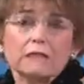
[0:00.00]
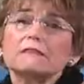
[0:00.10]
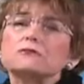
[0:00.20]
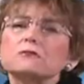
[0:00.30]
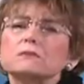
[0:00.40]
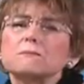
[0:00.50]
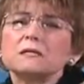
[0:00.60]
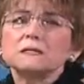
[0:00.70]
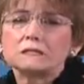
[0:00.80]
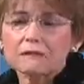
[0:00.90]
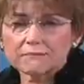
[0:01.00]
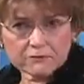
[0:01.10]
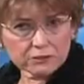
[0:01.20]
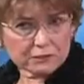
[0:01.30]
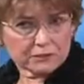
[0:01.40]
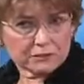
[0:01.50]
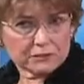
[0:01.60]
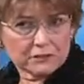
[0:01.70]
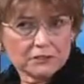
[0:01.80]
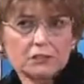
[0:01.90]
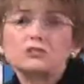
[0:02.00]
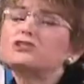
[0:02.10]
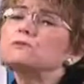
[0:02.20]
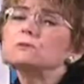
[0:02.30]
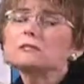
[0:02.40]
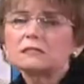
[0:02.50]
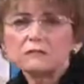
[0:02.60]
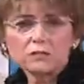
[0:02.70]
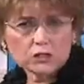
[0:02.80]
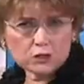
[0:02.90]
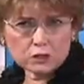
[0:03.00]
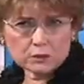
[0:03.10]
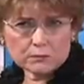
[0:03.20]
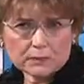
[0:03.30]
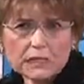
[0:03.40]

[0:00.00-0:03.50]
This was a big step for her. She was leaving home.